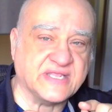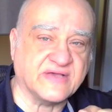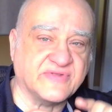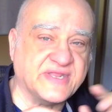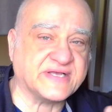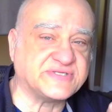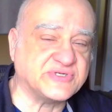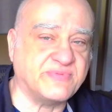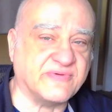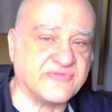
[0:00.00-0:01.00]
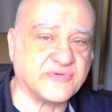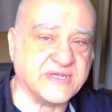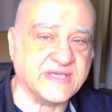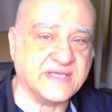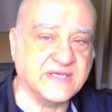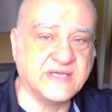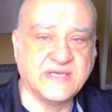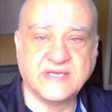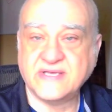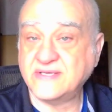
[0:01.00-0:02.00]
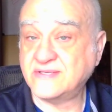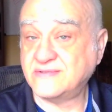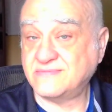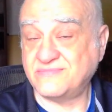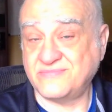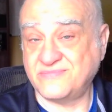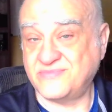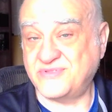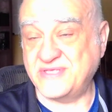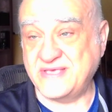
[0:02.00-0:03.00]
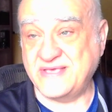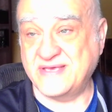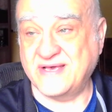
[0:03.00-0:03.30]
of the next group of three? The